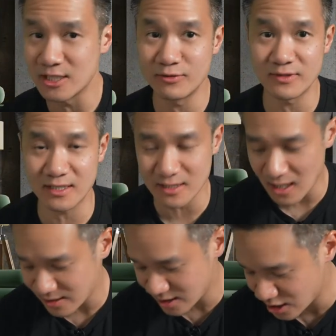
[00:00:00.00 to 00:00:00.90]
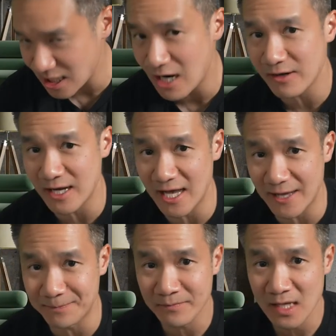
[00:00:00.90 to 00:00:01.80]
to install this shower
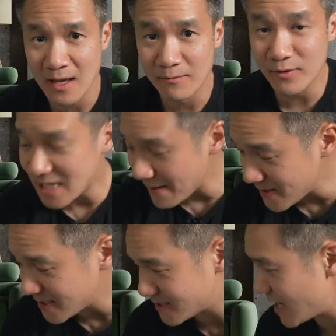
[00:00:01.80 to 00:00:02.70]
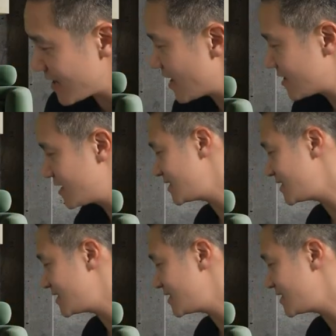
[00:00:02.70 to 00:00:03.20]
head. With that being said, the